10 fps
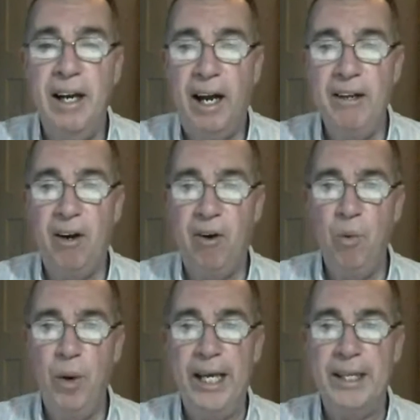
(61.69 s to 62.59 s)

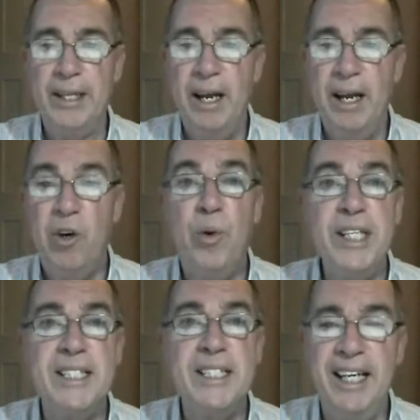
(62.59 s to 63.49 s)
along with
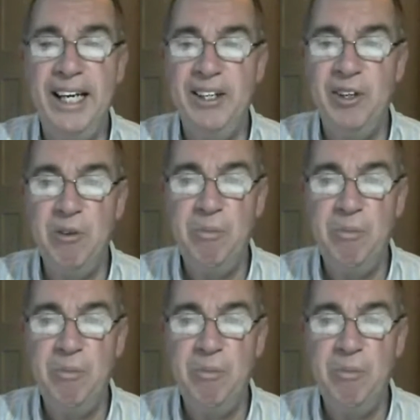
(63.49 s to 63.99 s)
Christine, good